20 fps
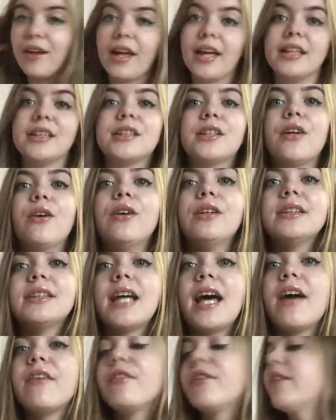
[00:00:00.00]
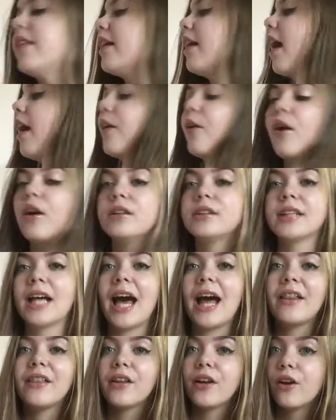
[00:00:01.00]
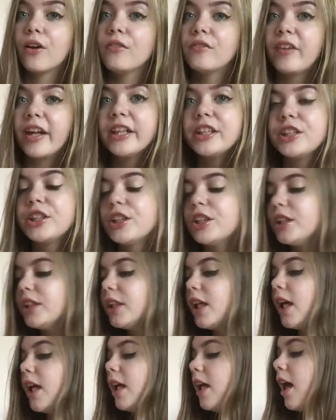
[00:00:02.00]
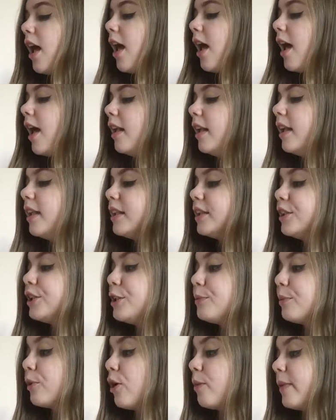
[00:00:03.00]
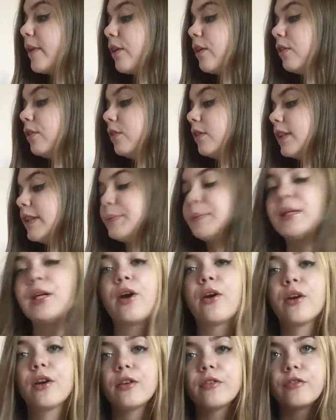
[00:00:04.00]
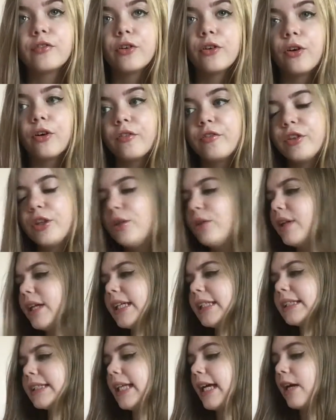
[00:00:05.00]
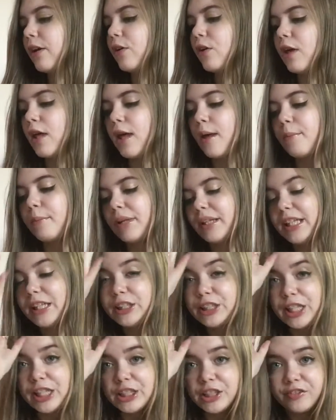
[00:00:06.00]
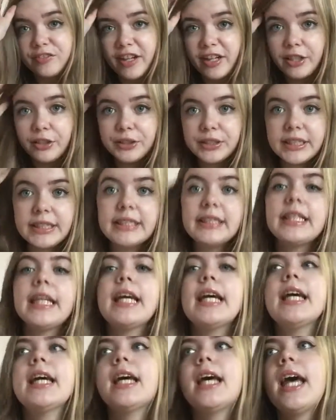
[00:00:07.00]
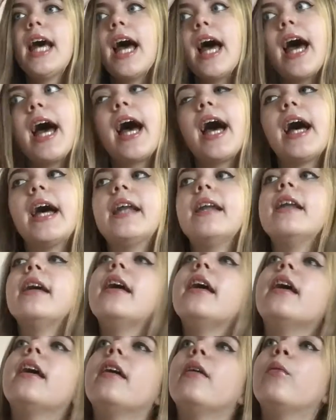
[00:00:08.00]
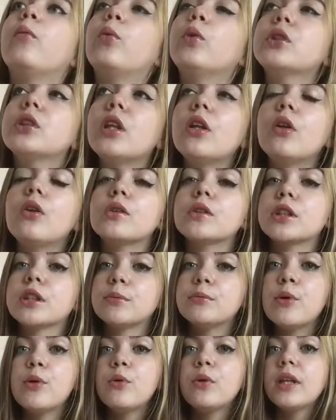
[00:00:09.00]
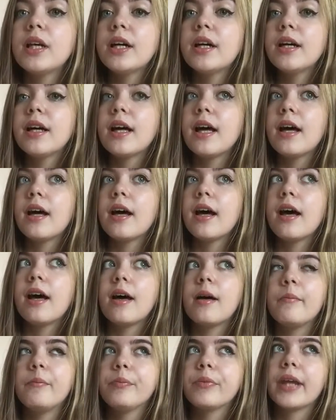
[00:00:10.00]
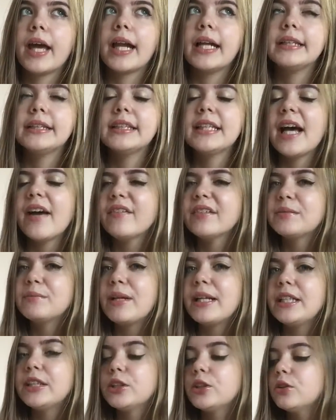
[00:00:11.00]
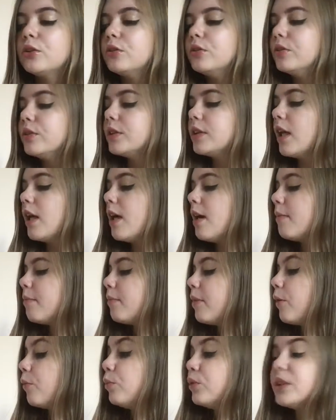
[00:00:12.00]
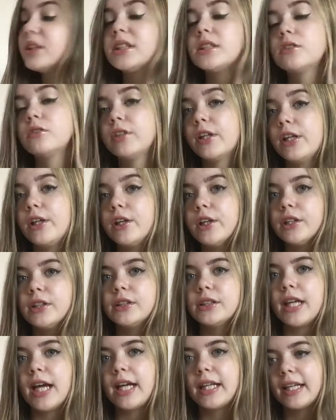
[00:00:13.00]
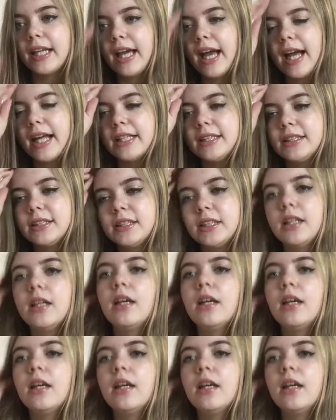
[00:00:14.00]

Okay, so on to everything I got at the convention. London Super Comic Con has been going on for a few years now, but they changed venues this year, and it was a lot smaller, and it didn't have as many stalls, but it was still really good. And they had,